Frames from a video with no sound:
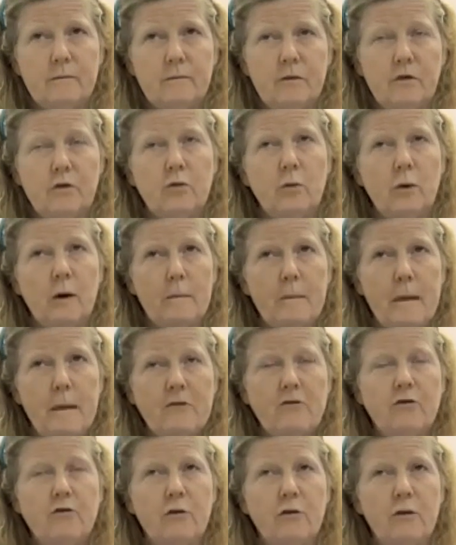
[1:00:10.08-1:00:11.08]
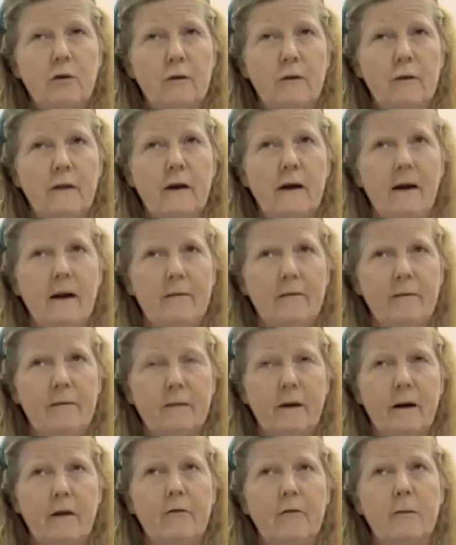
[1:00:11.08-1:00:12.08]
Just want to make sure that
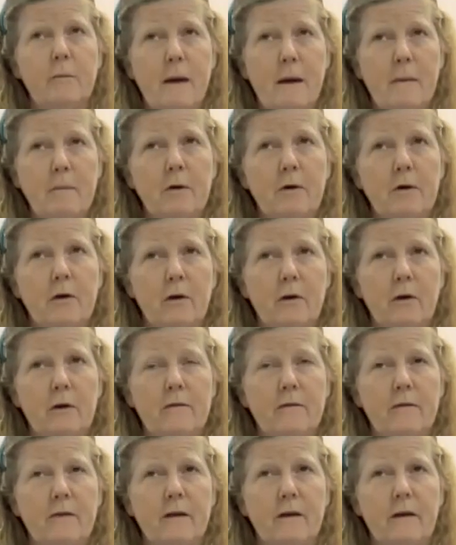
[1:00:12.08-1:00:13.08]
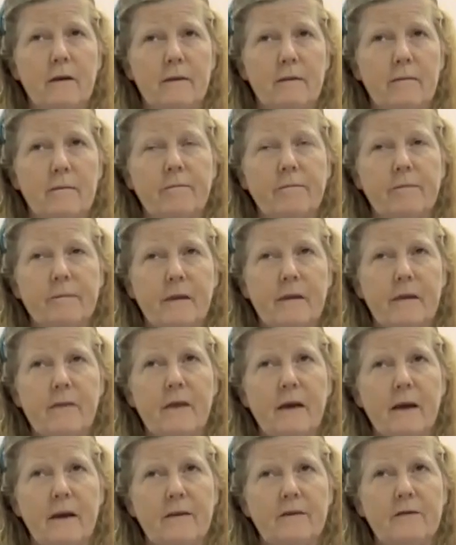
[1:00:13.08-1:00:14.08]
I've remembered all of the
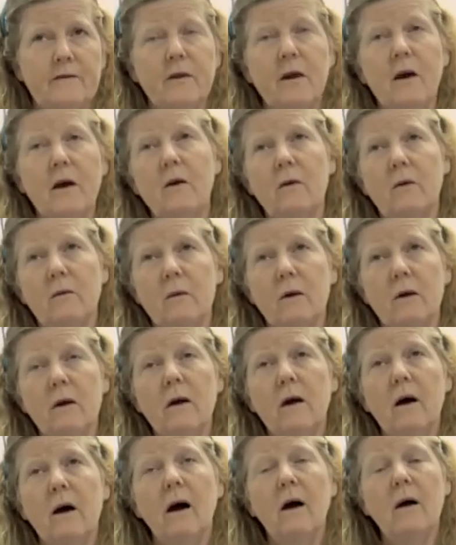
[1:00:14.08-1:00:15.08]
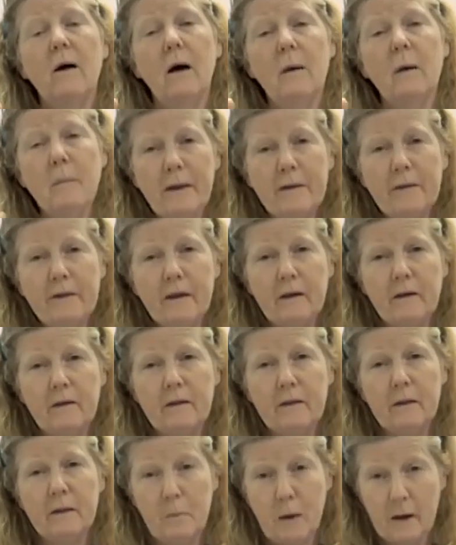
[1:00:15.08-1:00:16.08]
things. Oh, about
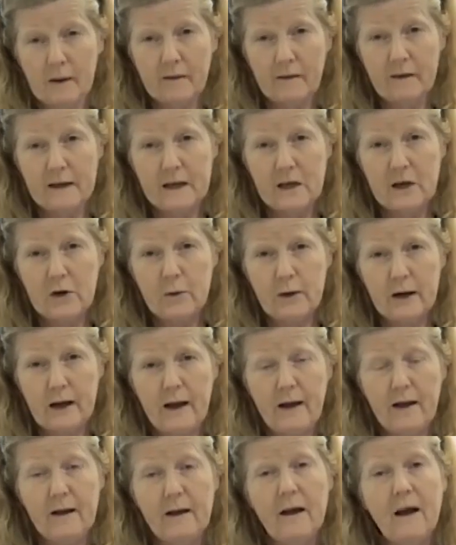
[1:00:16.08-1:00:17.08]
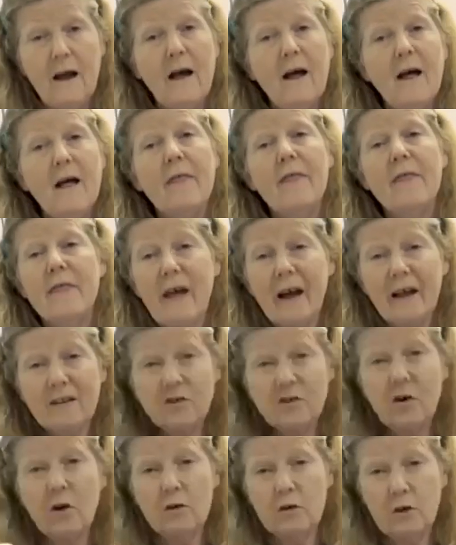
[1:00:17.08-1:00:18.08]
the monthly Q&A,
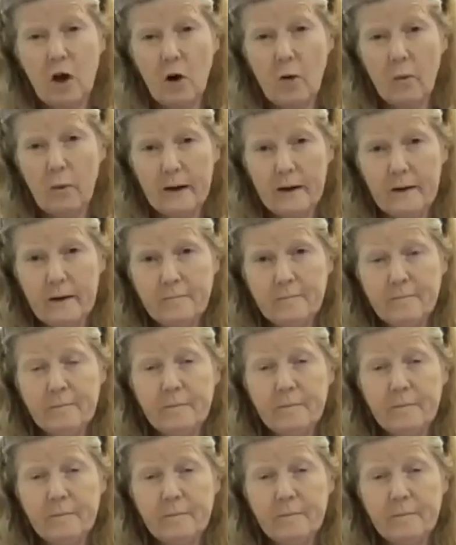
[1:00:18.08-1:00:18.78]
that's ongoing.